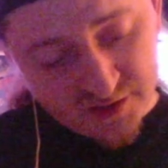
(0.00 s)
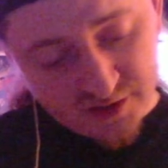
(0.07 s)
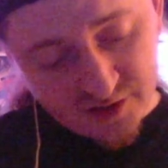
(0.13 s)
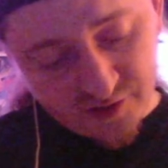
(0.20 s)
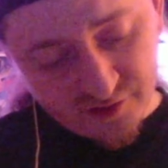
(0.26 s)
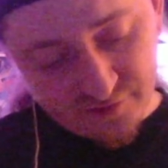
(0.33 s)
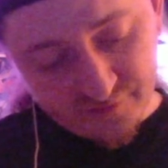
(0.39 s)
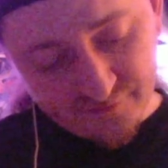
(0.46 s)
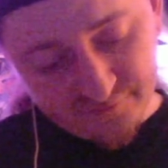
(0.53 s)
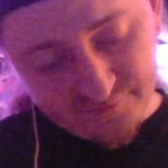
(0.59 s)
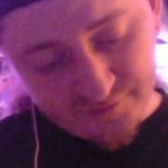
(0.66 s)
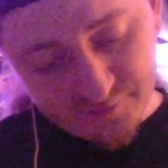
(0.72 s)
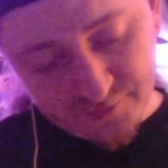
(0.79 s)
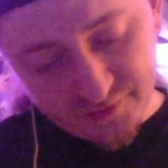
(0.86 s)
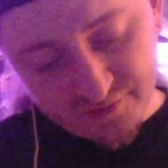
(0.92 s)
of the
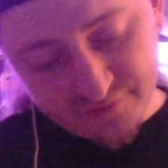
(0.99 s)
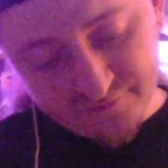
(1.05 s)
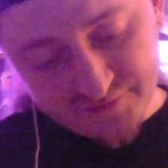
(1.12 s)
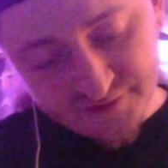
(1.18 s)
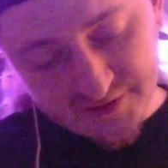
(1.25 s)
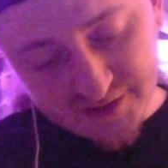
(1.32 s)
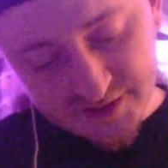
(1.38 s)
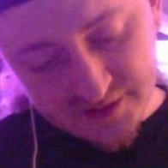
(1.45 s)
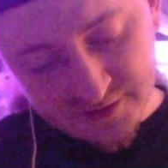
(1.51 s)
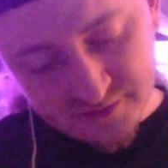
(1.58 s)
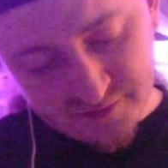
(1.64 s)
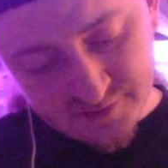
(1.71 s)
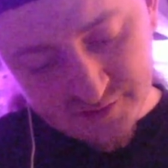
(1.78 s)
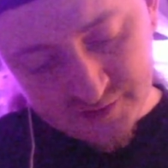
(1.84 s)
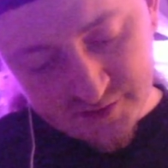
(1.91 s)
Book of the Dead,
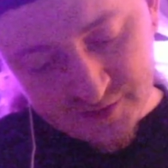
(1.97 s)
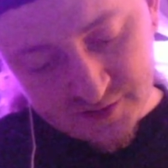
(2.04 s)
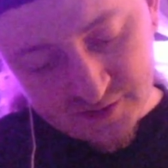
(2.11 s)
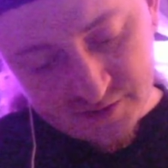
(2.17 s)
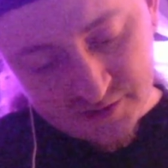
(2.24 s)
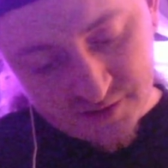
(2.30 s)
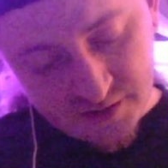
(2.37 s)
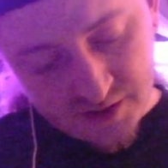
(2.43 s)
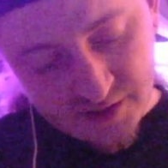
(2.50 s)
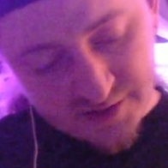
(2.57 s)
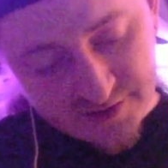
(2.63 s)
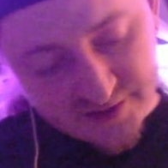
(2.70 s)
and